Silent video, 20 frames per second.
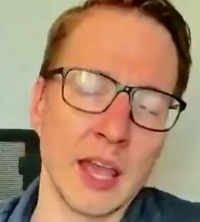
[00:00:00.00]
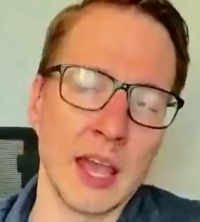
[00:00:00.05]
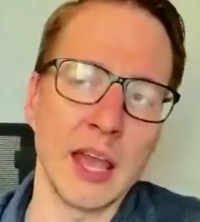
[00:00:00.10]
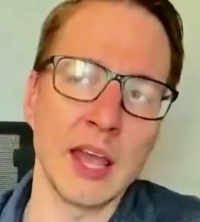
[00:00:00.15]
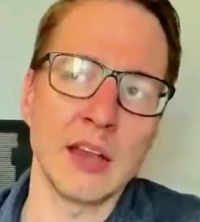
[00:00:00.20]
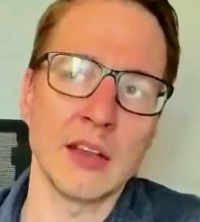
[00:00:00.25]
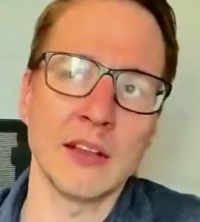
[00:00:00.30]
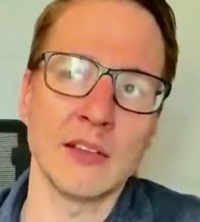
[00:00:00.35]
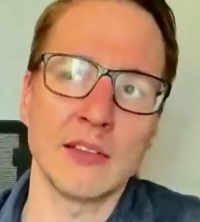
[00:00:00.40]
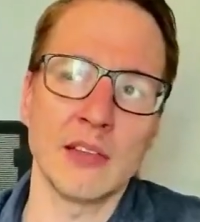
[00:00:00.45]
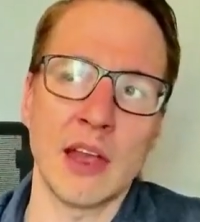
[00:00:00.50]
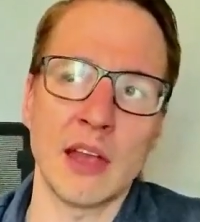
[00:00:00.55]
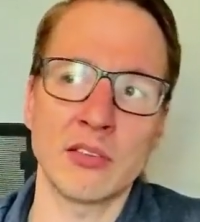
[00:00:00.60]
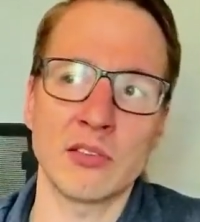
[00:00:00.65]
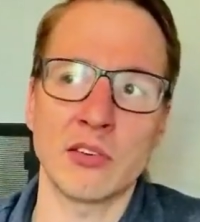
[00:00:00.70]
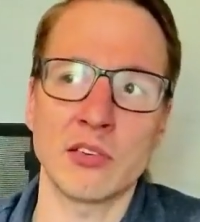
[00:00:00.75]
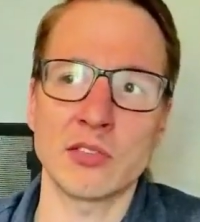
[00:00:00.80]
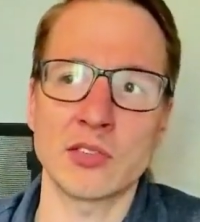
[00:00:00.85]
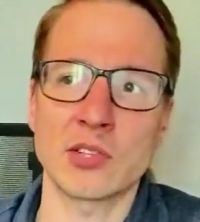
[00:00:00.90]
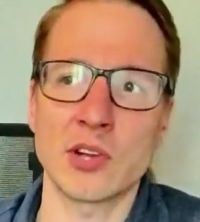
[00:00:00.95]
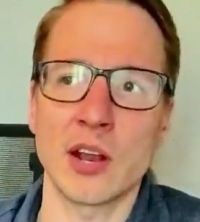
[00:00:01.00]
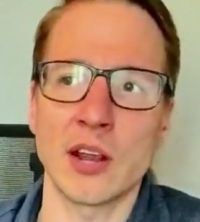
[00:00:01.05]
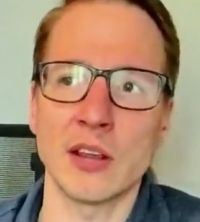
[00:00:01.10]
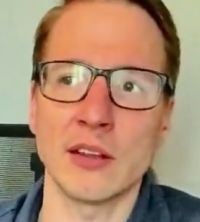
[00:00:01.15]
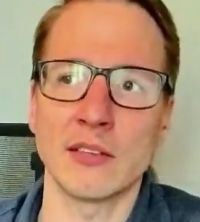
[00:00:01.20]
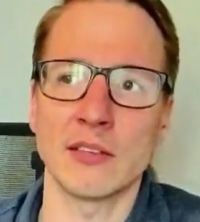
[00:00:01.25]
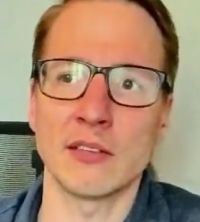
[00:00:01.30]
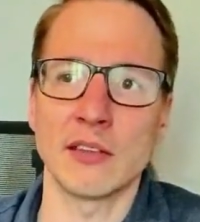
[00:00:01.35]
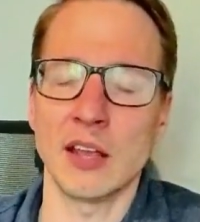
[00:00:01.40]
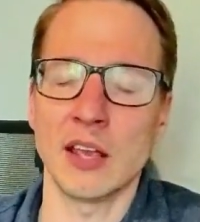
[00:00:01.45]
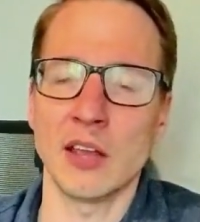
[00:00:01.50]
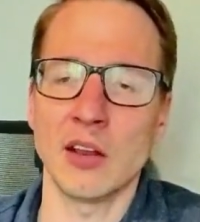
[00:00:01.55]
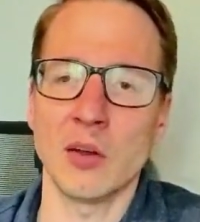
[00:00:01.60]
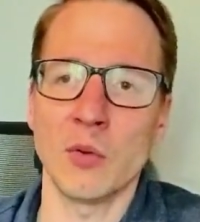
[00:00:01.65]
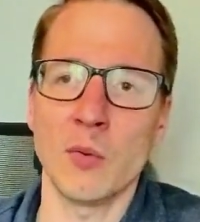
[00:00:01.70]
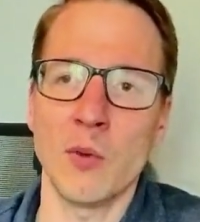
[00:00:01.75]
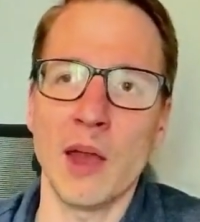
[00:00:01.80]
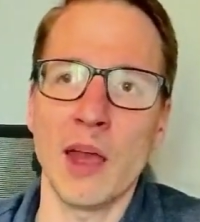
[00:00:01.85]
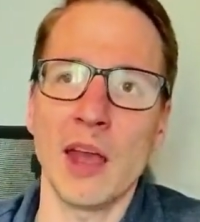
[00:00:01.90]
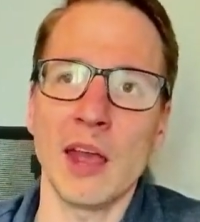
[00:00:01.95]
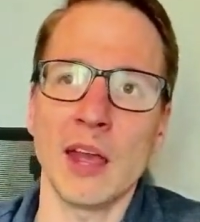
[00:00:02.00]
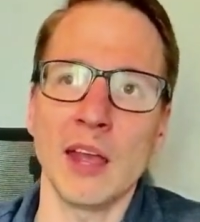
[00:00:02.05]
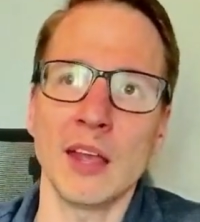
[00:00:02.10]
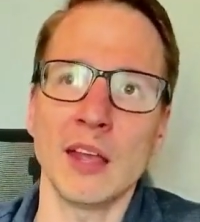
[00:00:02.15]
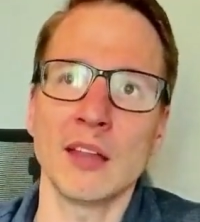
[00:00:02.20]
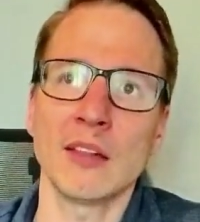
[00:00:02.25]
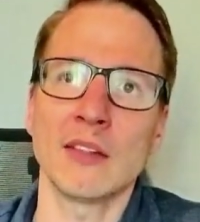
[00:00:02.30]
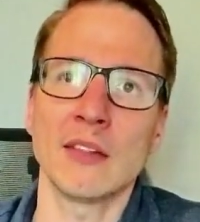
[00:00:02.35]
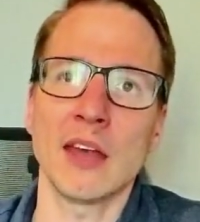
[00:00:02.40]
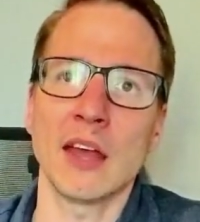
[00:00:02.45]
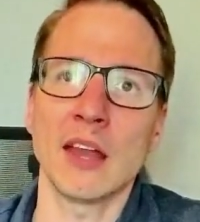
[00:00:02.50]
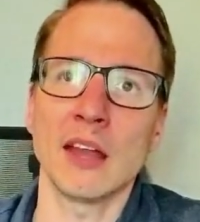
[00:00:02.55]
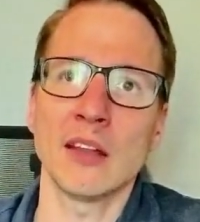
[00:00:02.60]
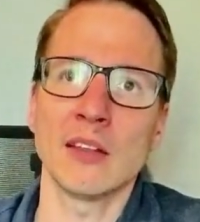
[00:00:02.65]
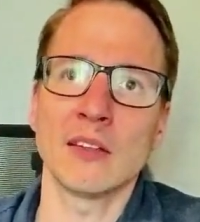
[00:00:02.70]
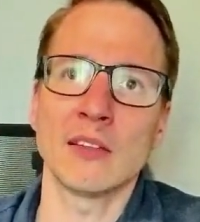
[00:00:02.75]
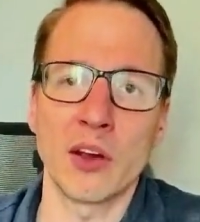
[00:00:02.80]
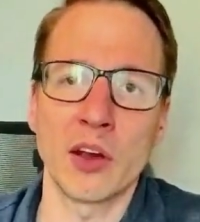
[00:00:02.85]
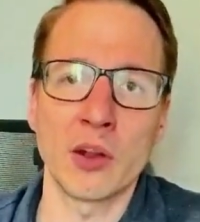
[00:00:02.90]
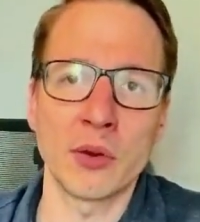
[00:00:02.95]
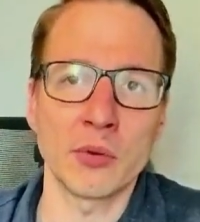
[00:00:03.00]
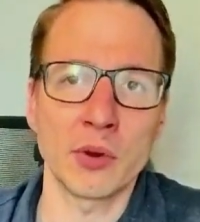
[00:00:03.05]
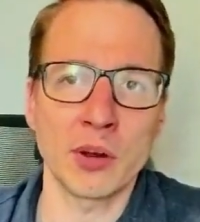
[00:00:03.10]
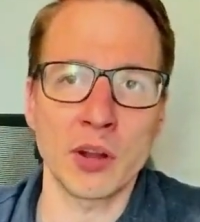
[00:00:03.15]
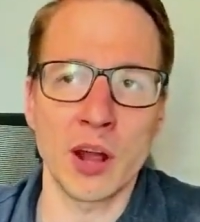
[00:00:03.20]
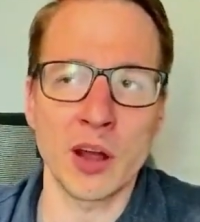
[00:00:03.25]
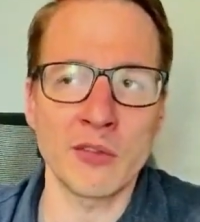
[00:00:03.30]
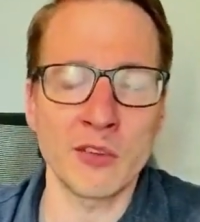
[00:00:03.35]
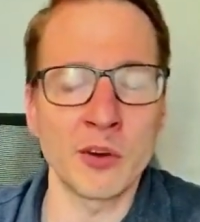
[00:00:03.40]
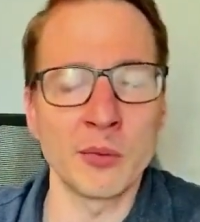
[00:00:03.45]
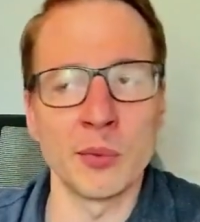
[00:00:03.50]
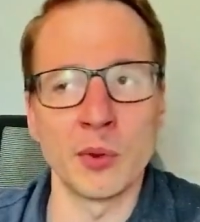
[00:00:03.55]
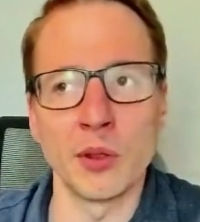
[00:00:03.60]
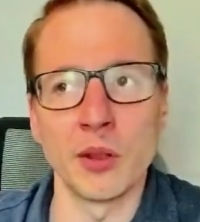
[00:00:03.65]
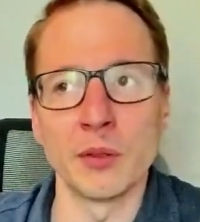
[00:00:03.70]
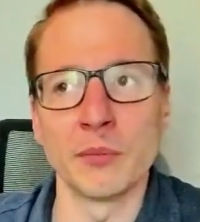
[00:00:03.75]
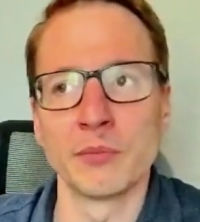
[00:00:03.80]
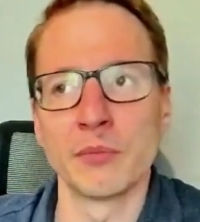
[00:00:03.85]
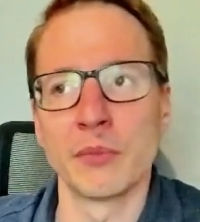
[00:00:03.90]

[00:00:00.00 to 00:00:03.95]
and disaster strikes in a way that is unrecoverable.